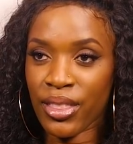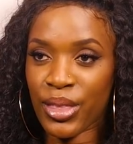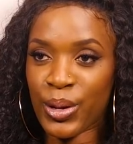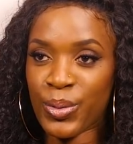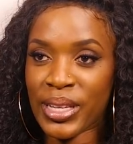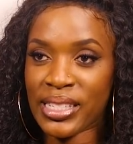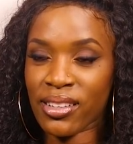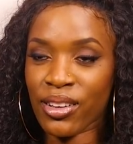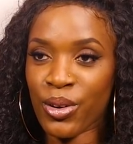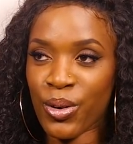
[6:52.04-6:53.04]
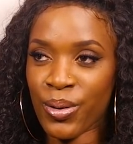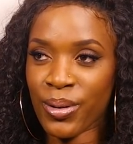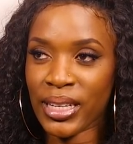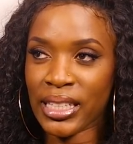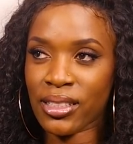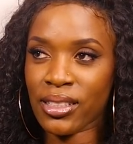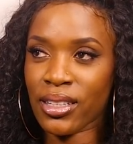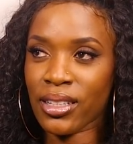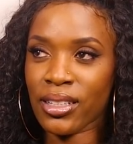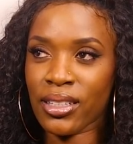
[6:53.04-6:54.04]
3 weeks ago. It's
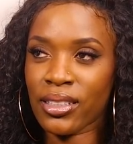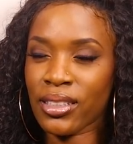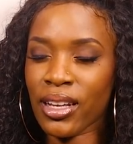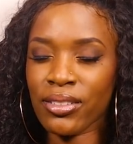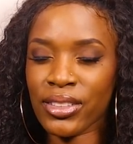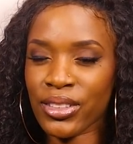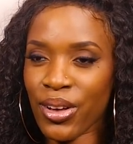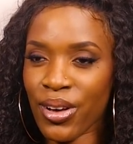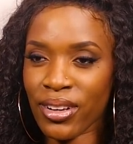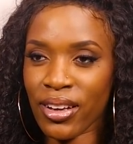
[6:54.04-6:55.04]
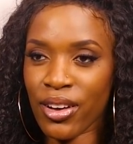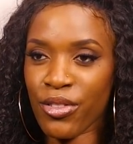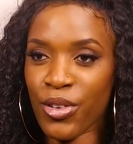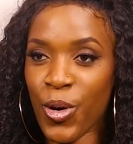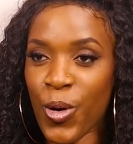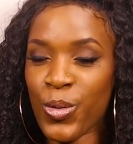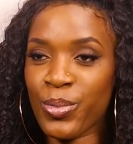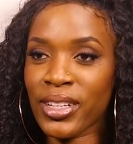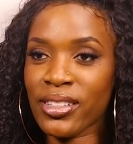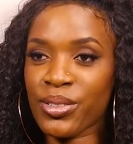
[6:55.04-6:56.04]
a love song for
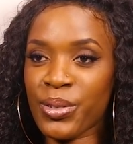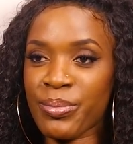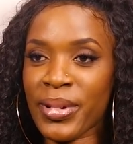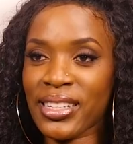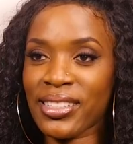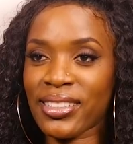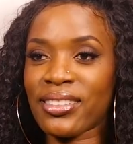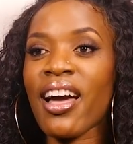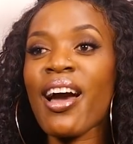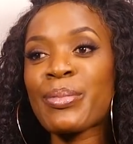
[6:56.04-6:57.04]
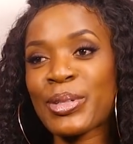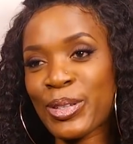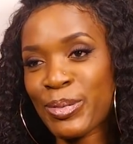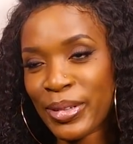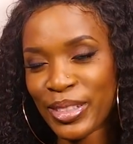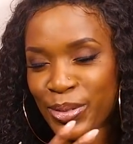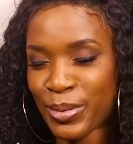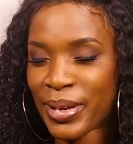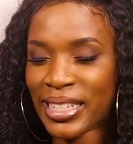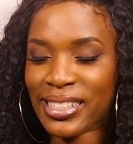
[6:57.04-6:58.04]
hopeless romantics. I'm a hopeless
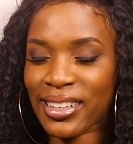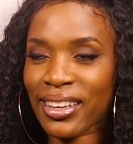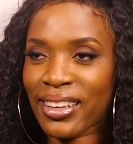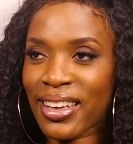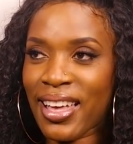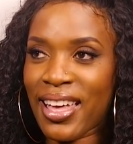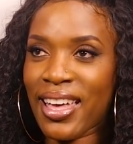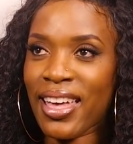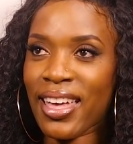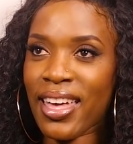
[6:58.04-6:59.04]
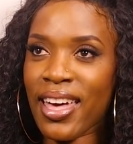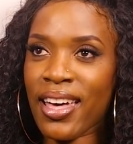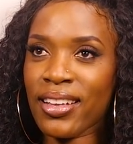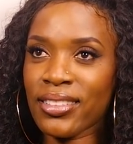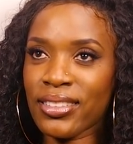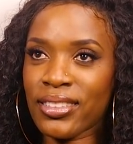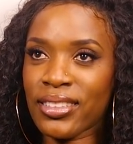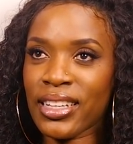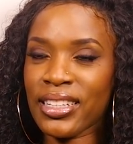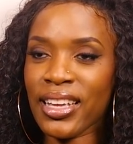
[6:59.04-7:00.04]
romantic. And
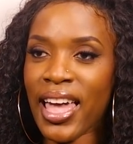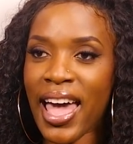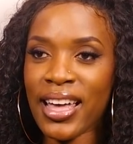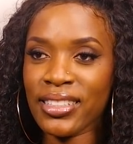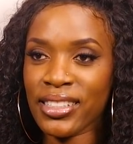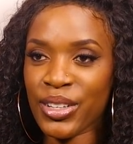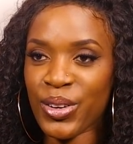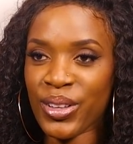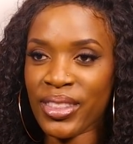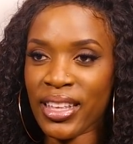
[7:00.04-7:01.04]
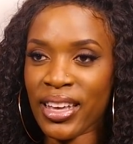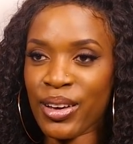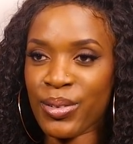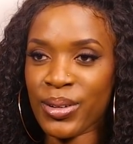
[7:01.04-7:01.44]
getting Andy on there